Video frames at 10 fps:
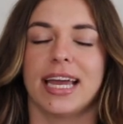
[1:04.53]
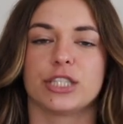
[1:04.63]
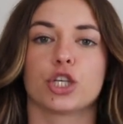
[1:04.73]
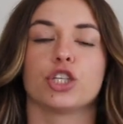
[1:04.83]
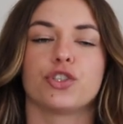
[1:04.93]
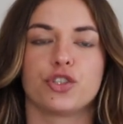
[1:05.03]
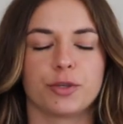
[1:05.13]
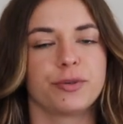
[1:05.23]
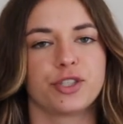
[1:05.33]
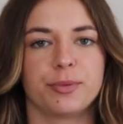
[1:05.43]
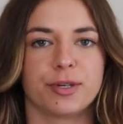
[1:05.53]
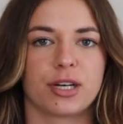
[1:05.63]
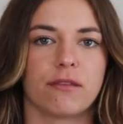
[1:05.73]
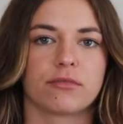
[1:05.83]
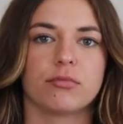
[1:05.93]
It's super, super
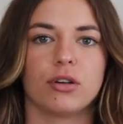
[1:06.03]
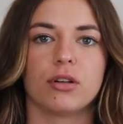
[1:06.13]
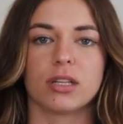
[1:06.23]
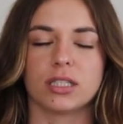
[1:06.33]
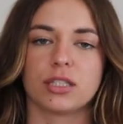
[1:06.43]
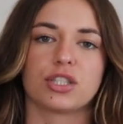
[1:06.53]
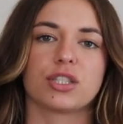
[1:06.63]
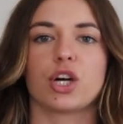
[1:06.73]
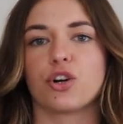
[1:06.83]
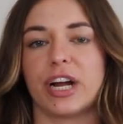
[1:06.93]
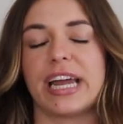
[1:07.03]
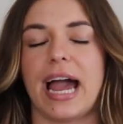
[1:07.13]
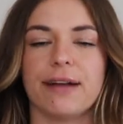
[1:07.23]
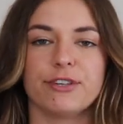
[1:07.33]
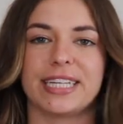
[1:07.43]
comfortable. This is just a great
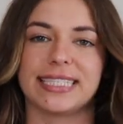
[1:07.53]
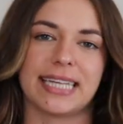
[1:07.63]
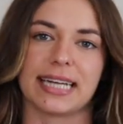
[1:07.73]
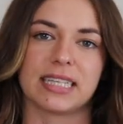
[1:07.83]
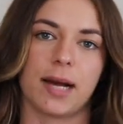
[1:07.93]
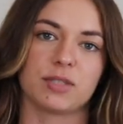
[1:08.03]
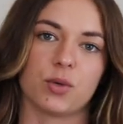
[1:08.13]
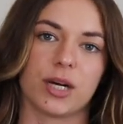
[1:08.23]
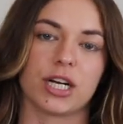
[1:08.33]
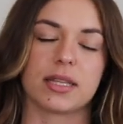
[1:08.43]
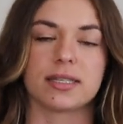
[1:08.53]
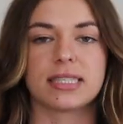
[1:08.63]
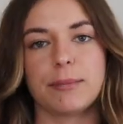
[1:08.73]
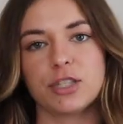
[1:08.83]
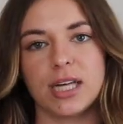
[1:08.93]
everyday tank top to wear in the
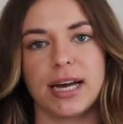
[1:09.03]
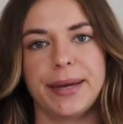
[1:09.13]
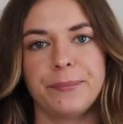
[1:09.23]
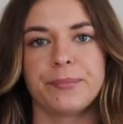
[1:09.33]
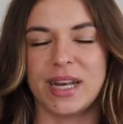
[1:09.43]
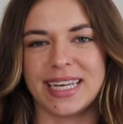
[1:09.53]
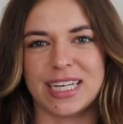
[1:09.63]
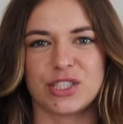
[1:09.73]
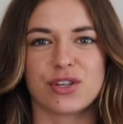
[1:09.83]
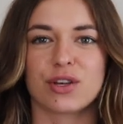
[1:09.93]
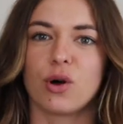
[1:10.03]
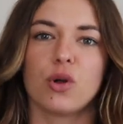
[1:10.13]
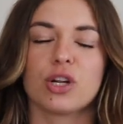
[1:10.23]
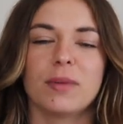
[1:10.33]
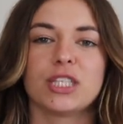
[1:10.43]
summertime. When it gets to the
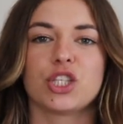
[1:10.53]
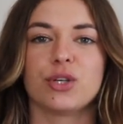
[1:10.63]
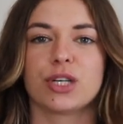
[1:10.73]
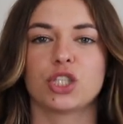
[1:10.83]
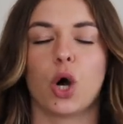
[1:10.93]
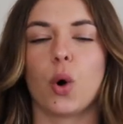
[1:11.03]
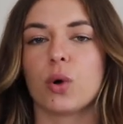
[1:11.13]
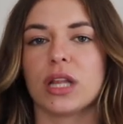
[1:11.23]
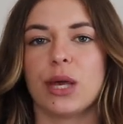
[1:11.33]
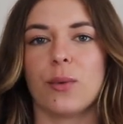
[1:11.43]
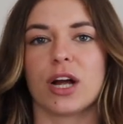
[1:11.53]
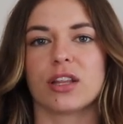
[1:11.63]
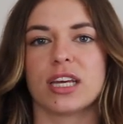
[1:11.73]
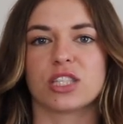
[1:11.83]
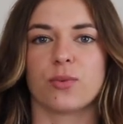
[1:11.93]
colder months, you could totally wear
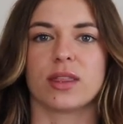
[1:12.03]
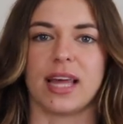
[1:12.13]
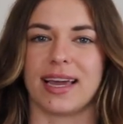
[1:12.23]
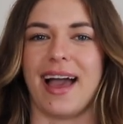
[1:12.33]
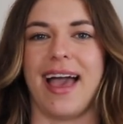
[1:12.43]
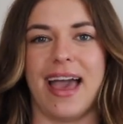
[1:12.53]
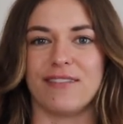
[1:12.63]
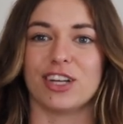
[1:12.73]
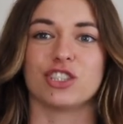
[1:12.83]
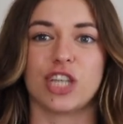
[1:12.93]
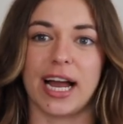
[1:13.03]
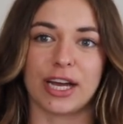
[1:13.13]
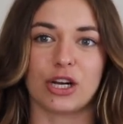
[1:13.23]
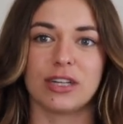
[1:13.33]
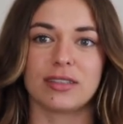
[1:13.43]
this with like a heavier
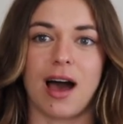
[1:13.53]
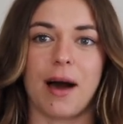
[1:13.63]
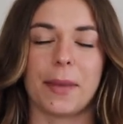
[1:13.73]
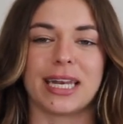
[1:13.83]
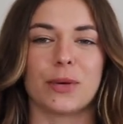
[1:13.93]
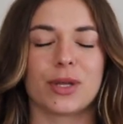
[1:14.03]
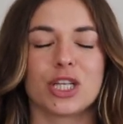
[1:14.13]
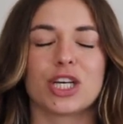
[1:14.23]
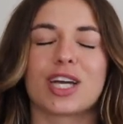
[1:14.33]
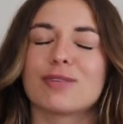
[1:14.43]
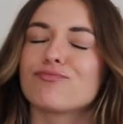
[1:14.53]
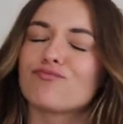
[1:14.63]
jacket on top and it would look